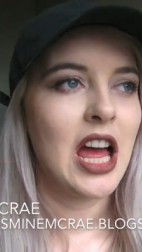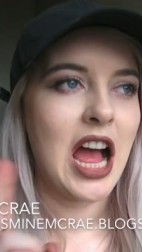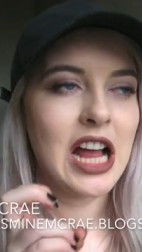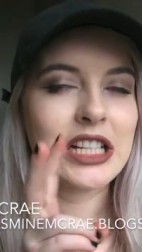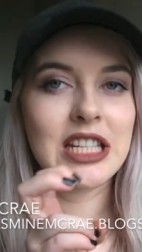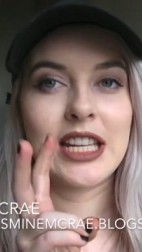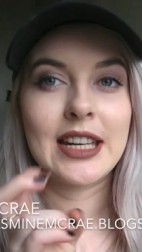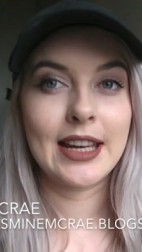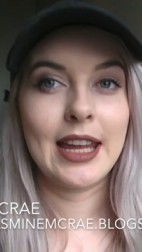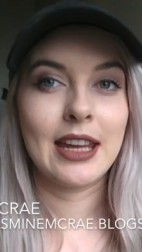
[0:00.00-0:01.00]

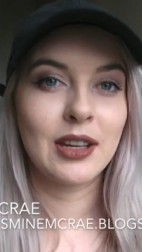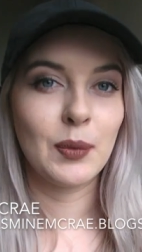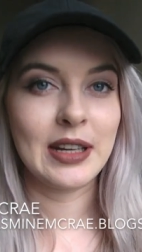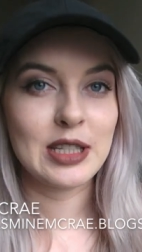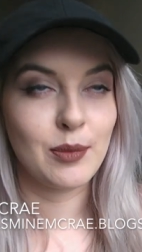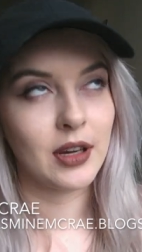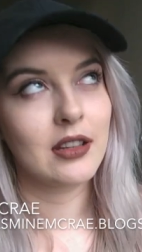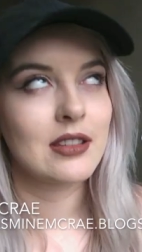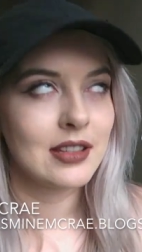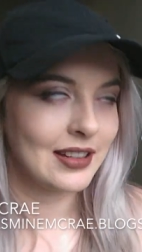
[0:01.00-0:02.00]
accidentally went to
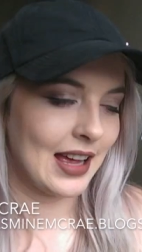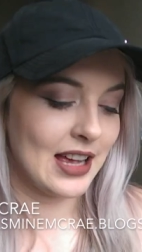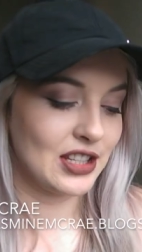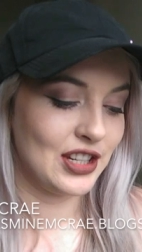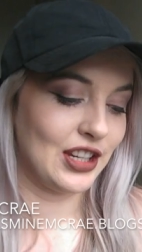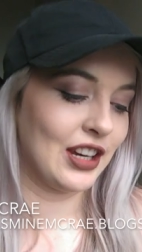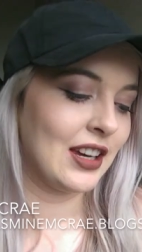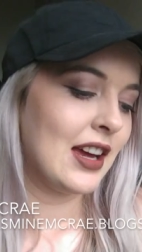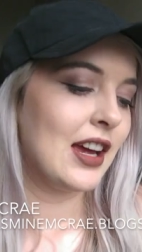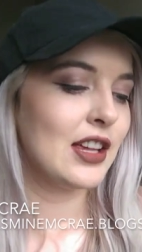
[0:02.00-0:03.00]
Boots, as you do.
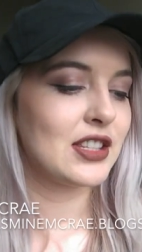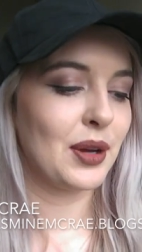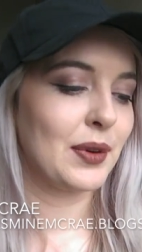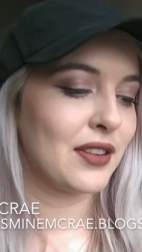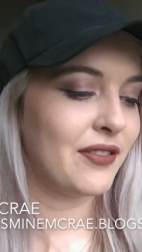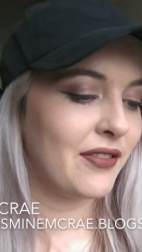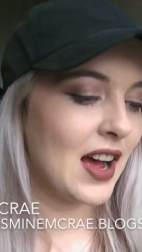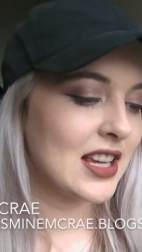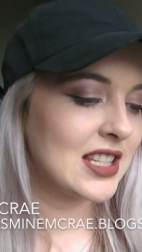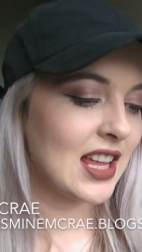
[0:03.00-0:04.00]
So one of the
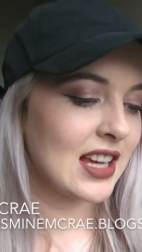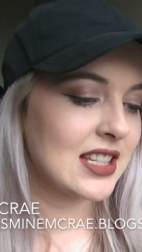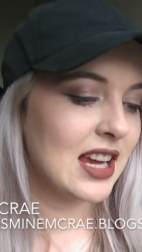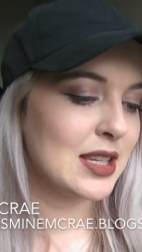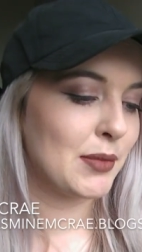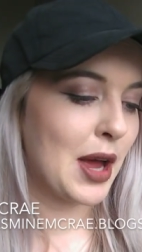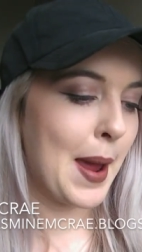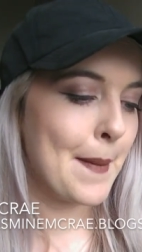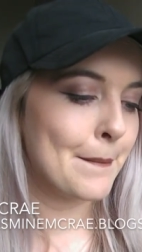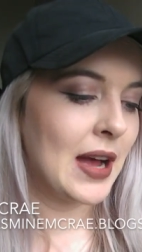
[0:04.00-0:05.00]
first things is
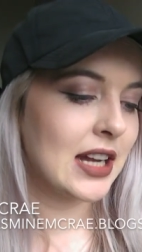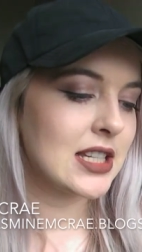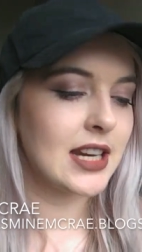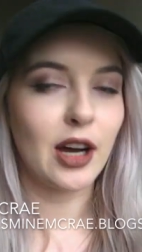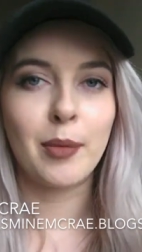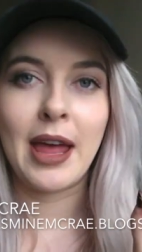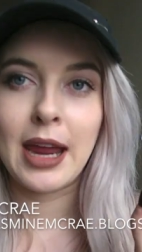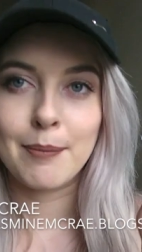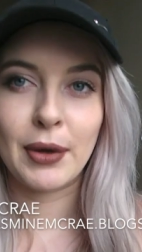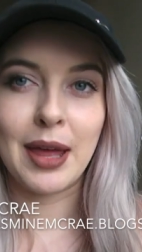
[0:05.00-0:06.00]
my matte nail
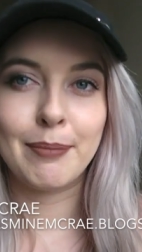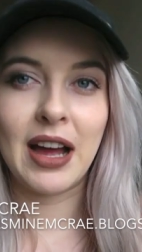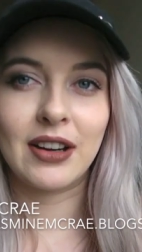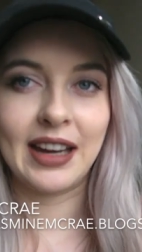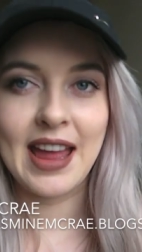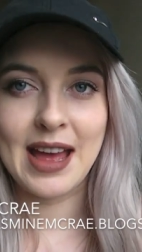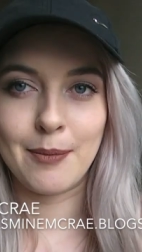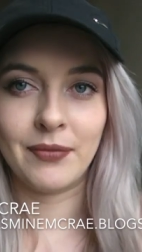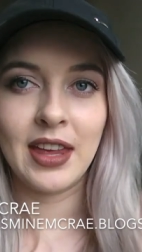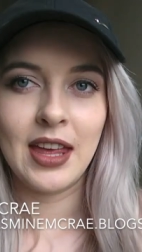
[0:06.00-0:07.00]
paint by Barry
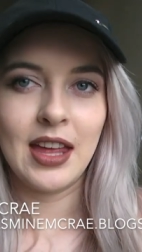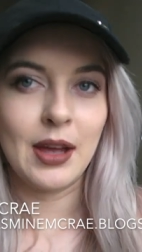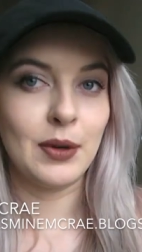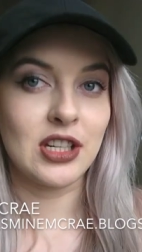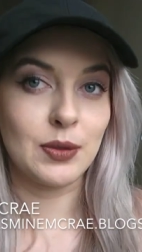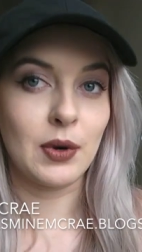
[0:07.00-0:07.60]
M, which is